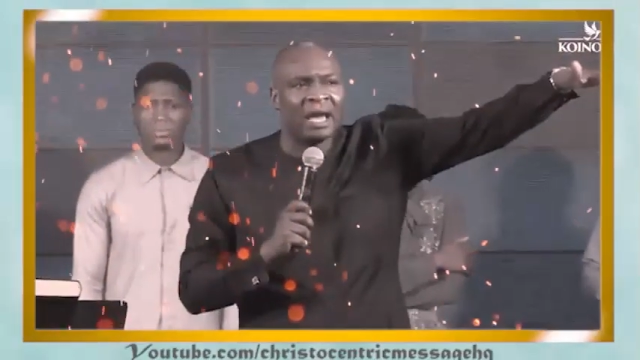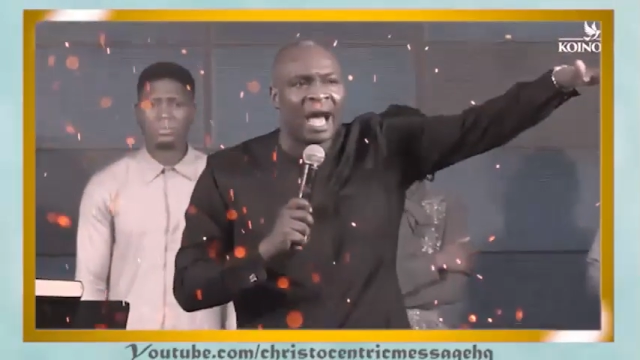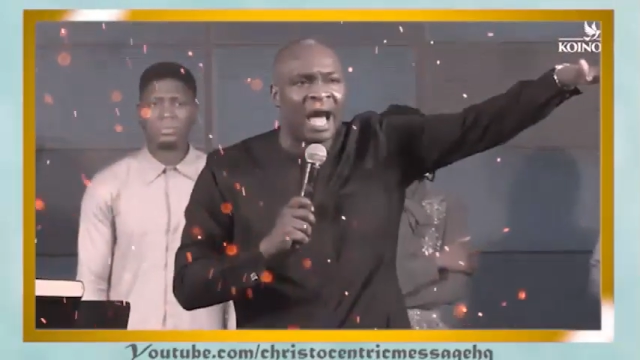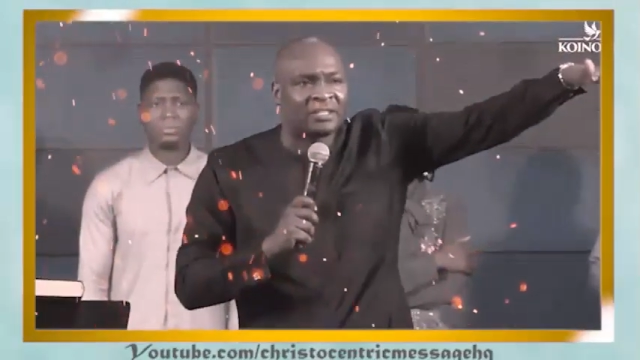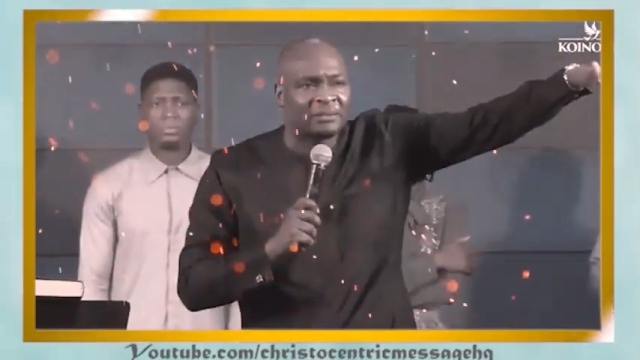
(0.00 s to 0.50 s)

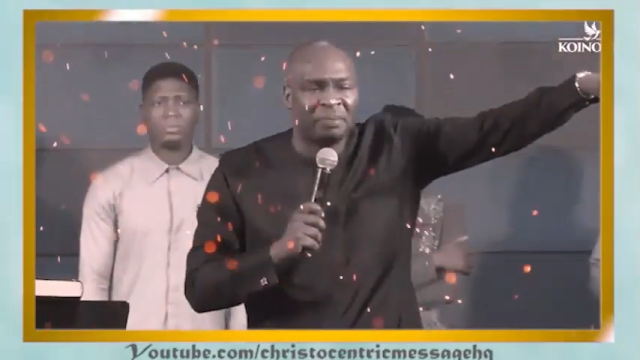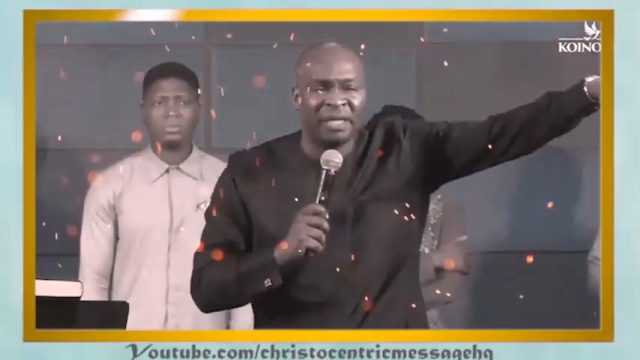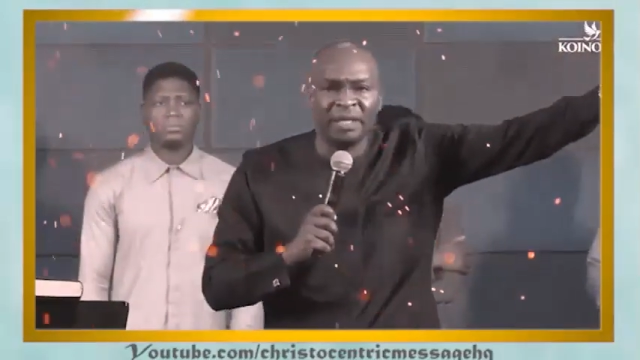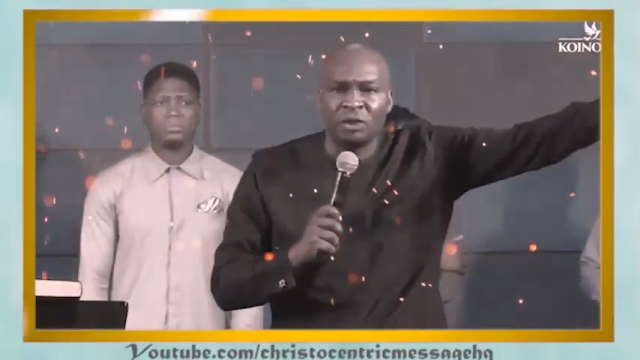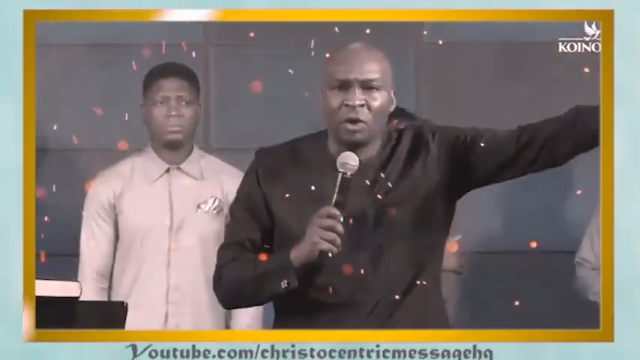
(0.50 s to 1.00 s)
Speaker 1: has been
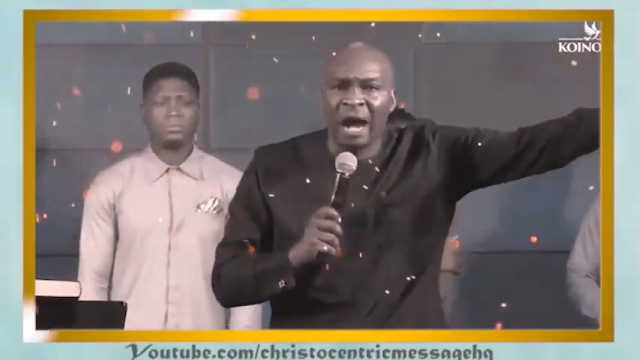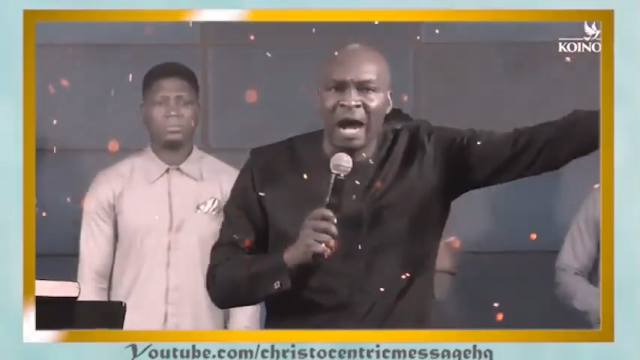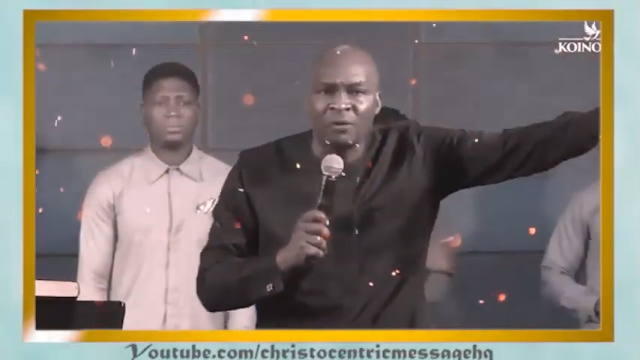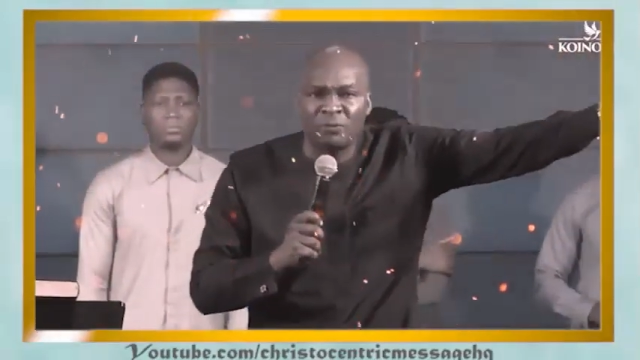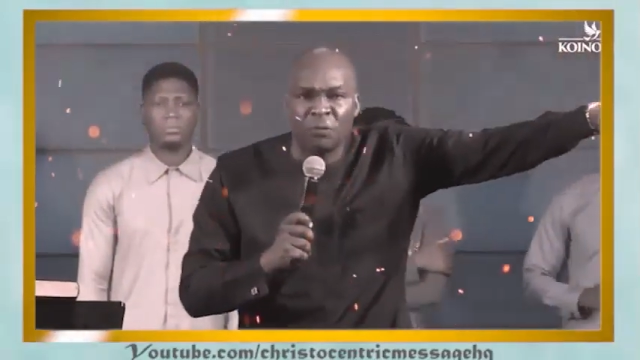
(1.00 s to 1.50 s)
in your
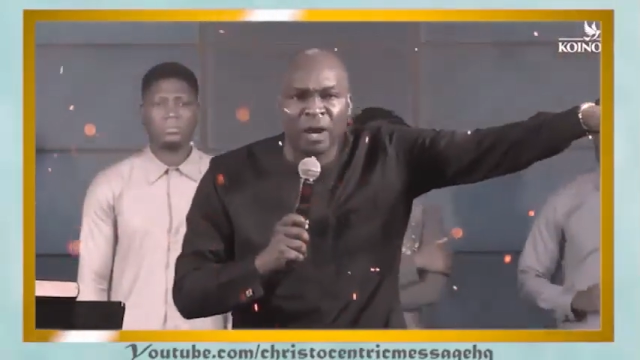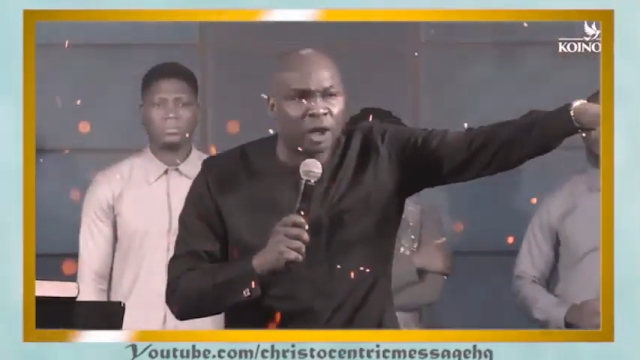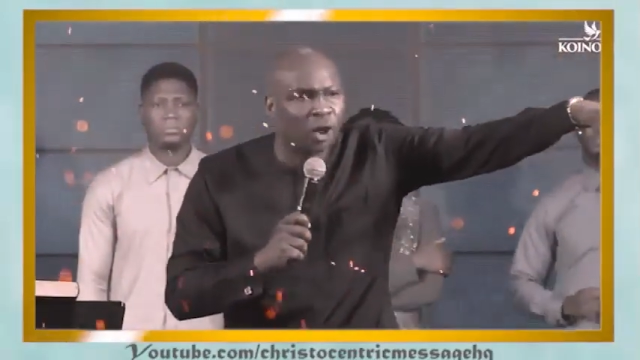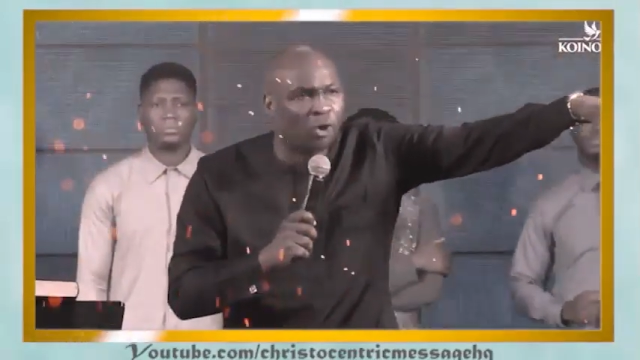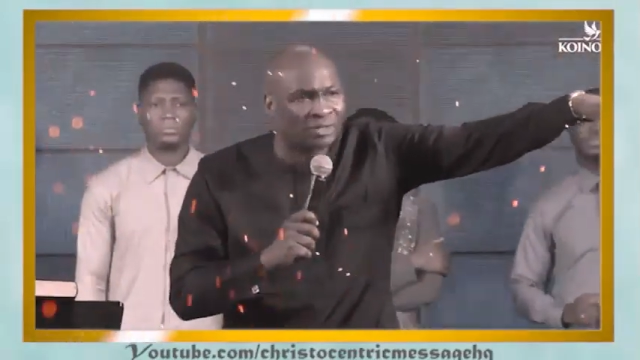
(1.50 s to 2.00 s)
house for a
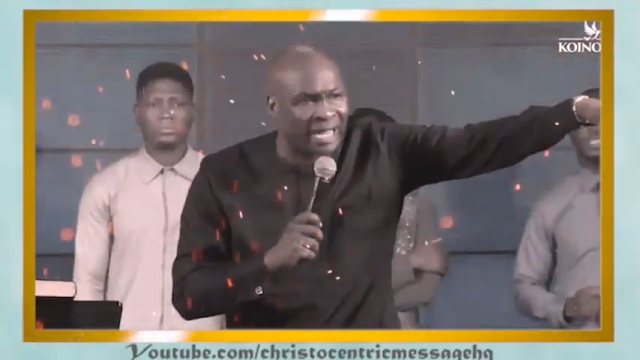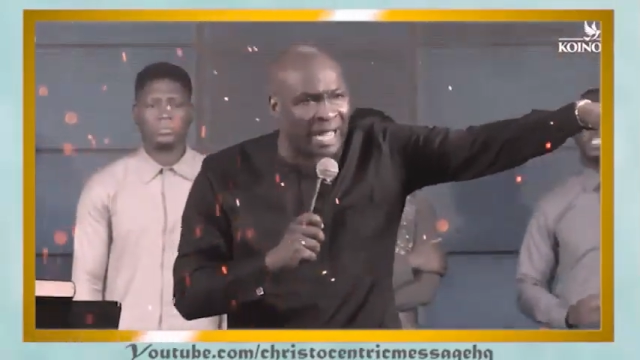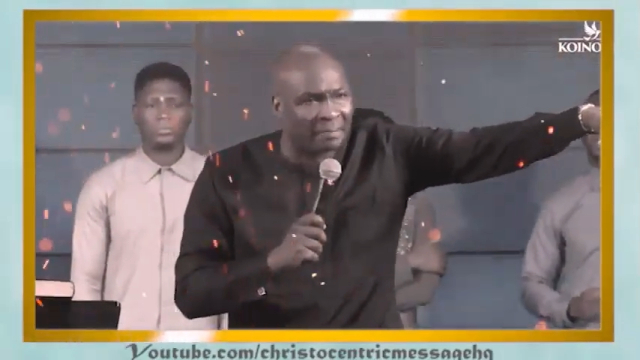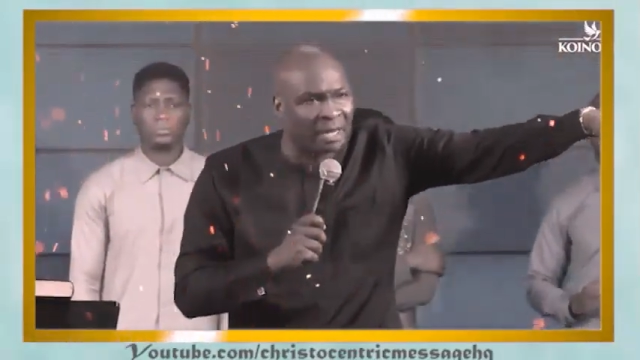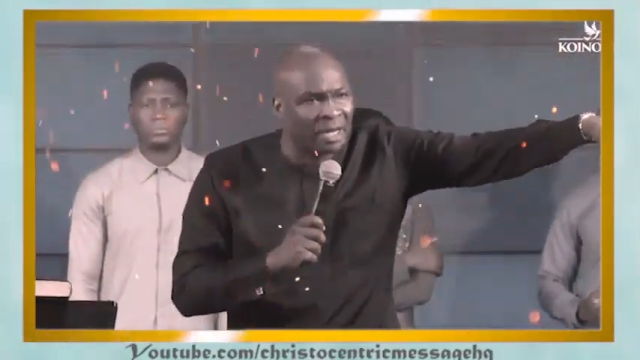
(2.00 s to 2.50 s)
long
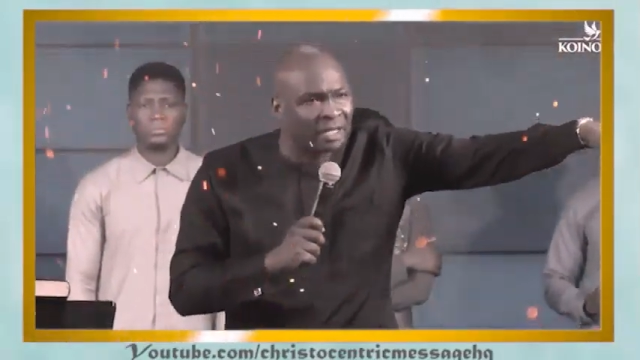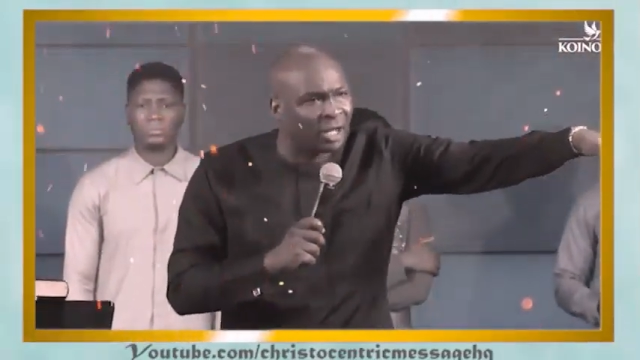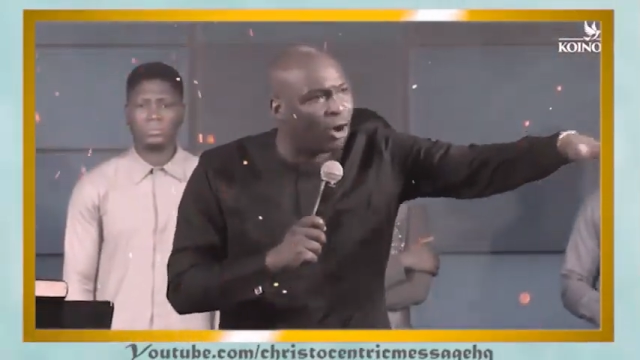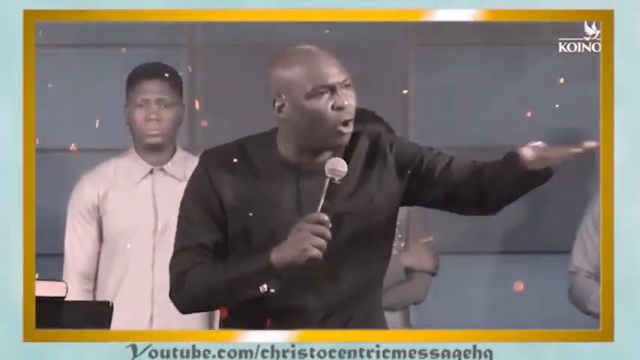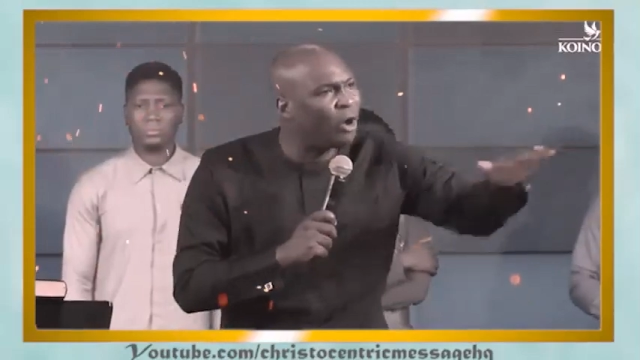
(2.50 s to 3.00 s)
time.
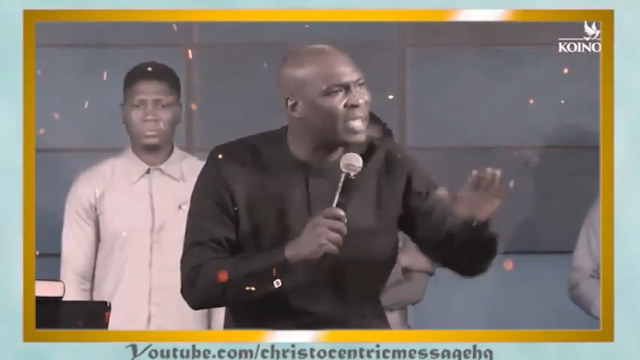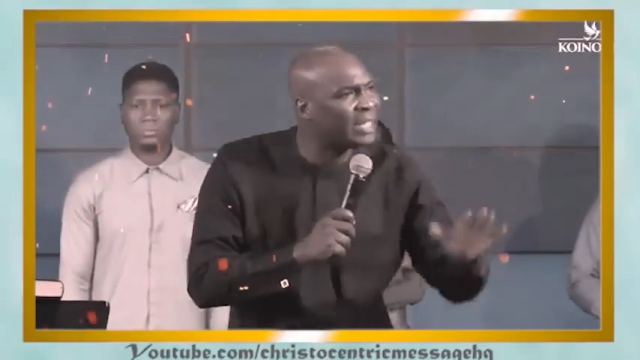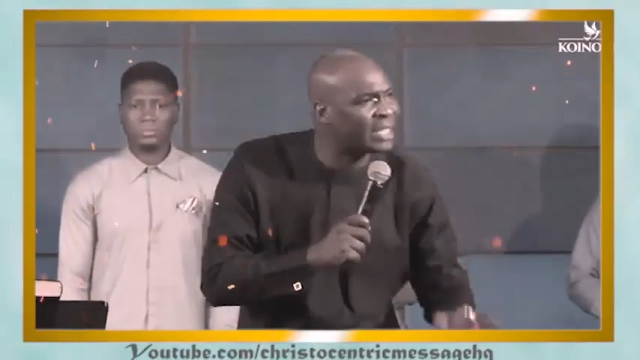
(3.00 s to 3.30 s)
The oil